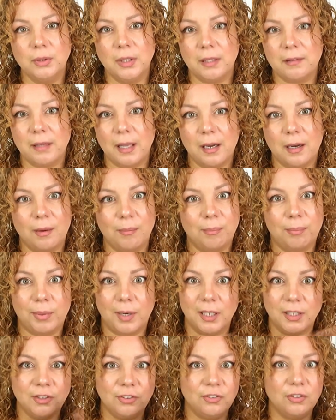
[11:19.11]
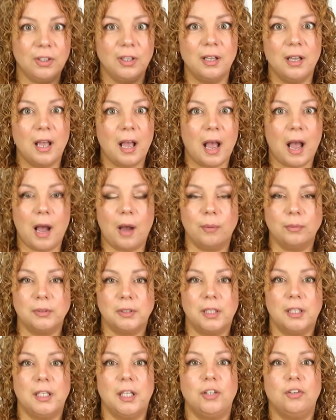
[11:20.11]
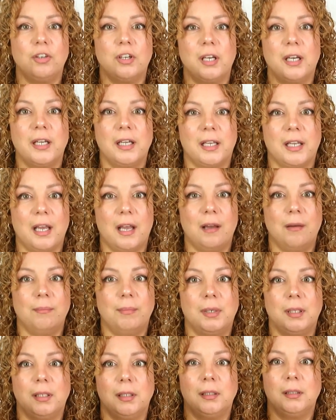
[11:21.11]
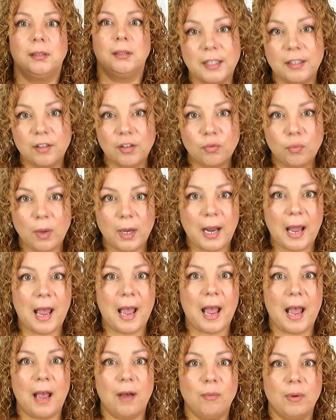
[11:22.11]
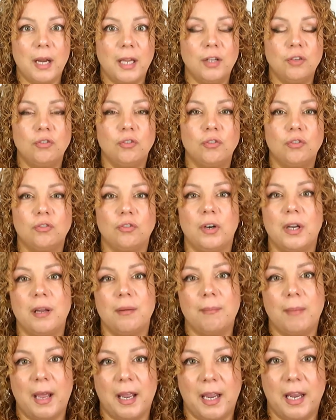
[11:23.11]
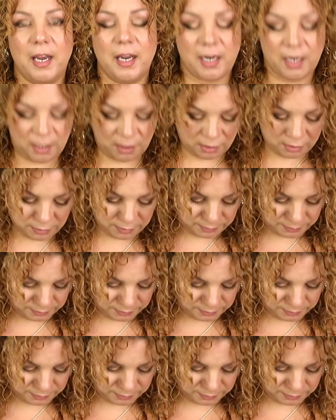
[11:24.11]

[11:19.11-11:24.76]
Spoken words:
There's like a bunch out there that you could get, but this is what I had when I used to straighten my hair